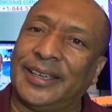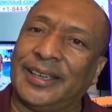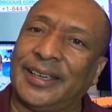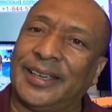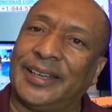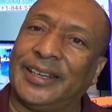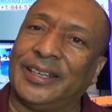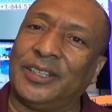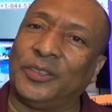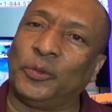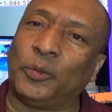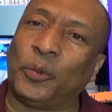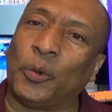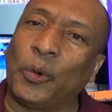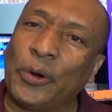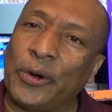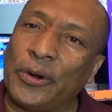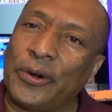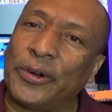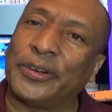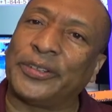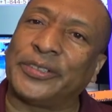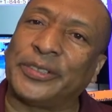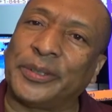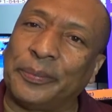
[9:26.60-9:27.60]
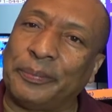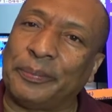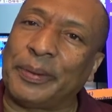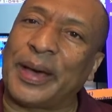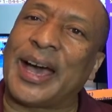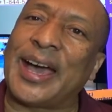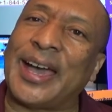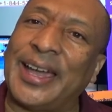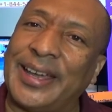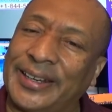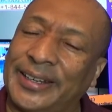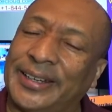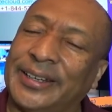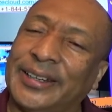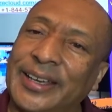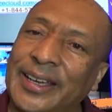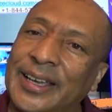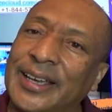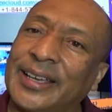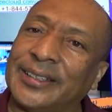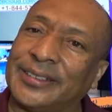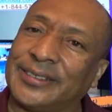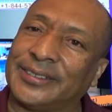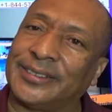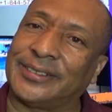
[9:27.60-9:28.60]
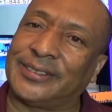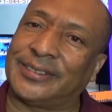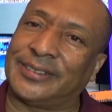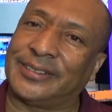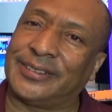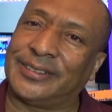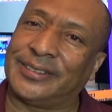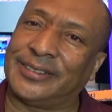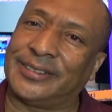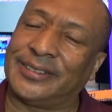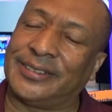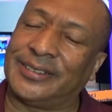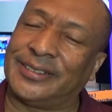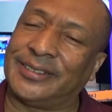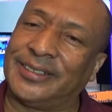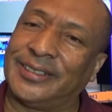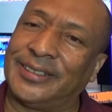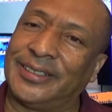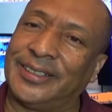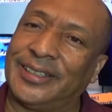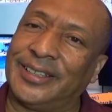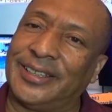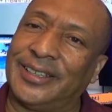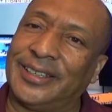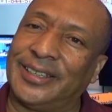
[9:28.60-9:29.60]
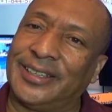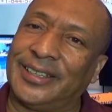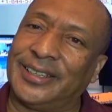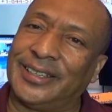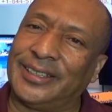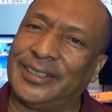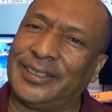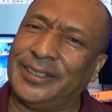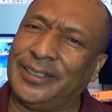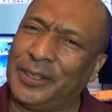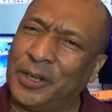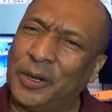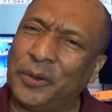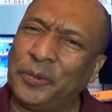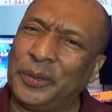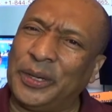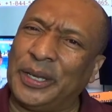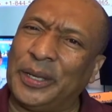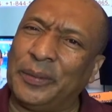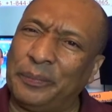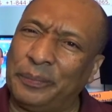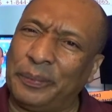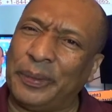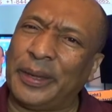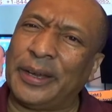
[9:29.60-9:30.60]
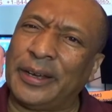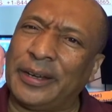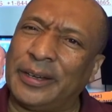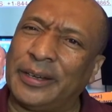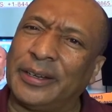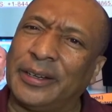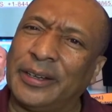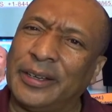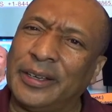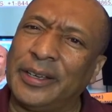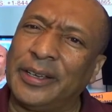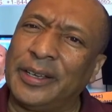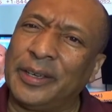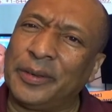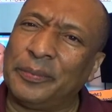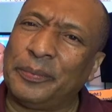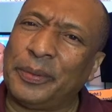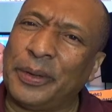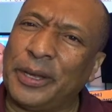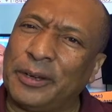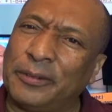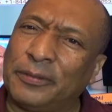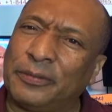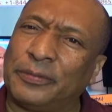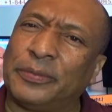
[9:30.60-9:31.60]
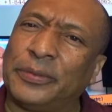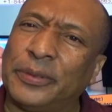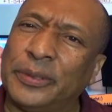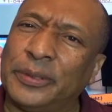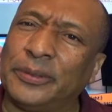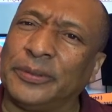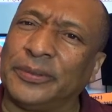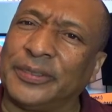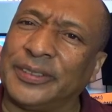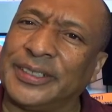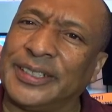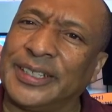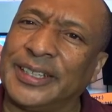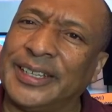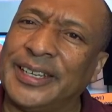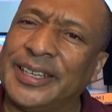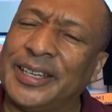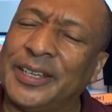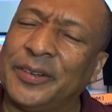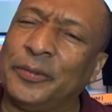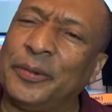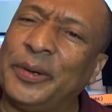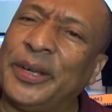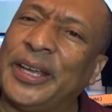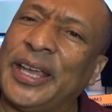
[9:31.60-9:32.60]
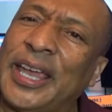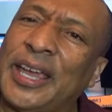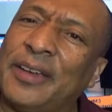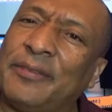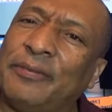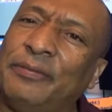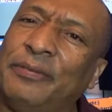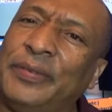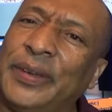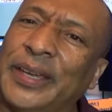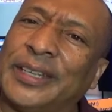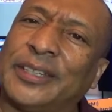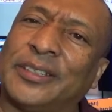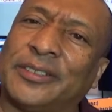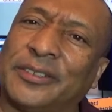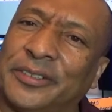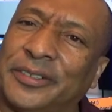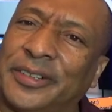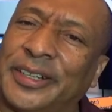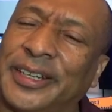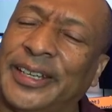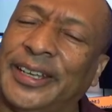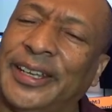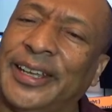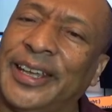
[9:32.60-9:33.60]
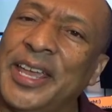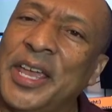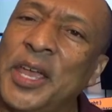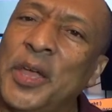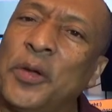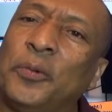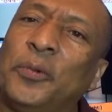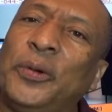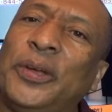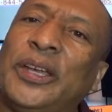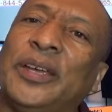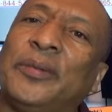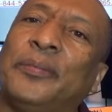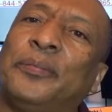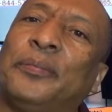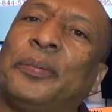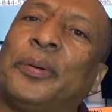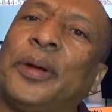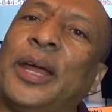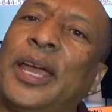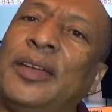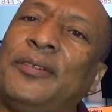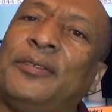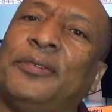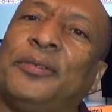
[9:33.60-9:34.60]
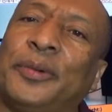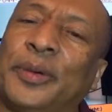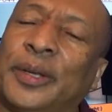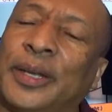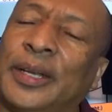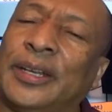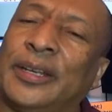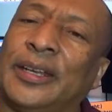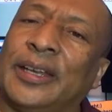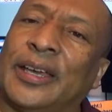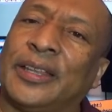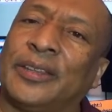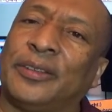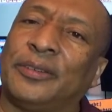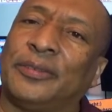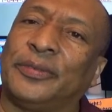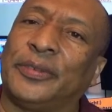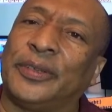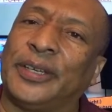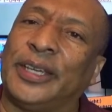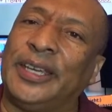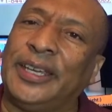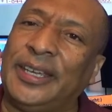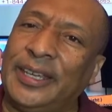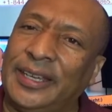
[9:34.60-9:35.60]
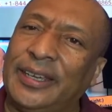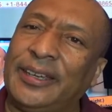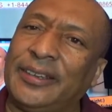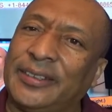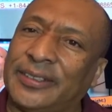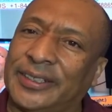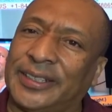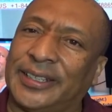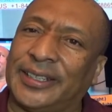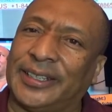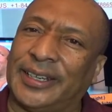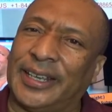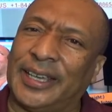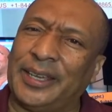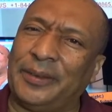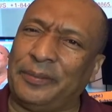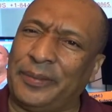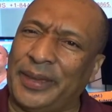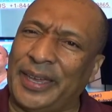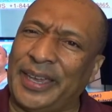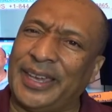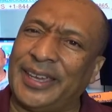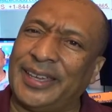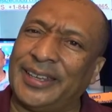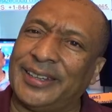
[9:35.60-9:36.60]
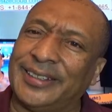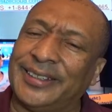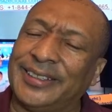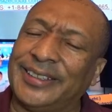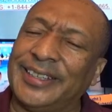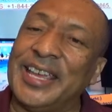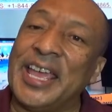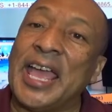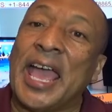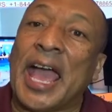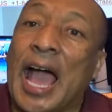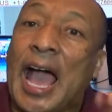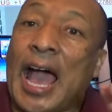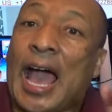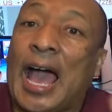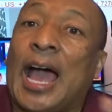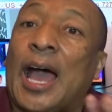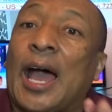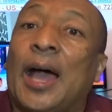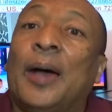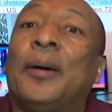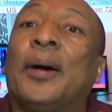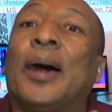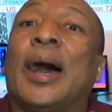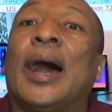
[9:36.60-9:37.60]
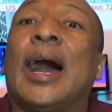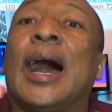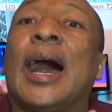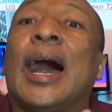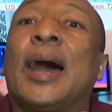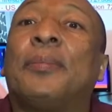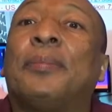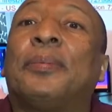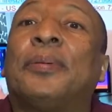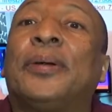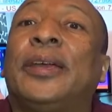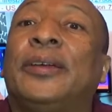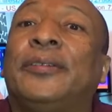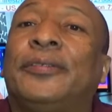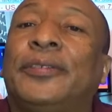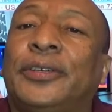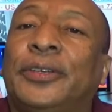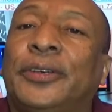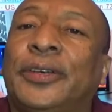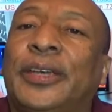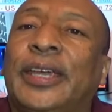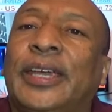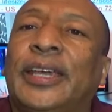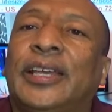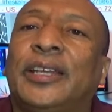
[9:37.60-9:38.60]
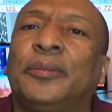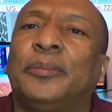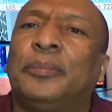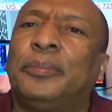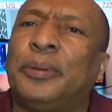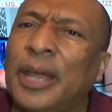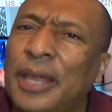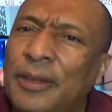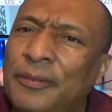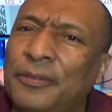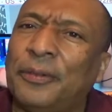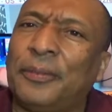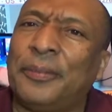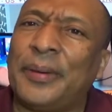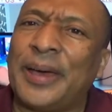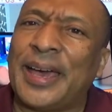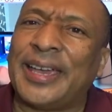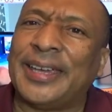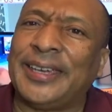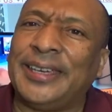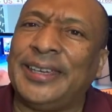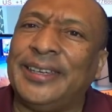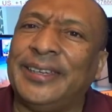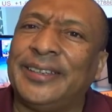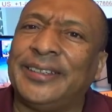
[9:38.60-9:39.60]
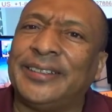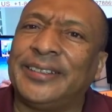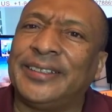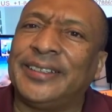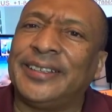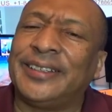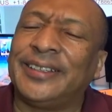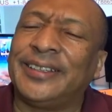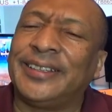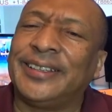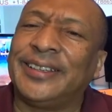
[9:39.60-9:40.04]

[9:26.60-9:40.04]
and his words abide in us, you know, we can bear, bear fruit. We can have victory. We can pray for one another for healing. Amen. I pray for your healing. Pray for my healing.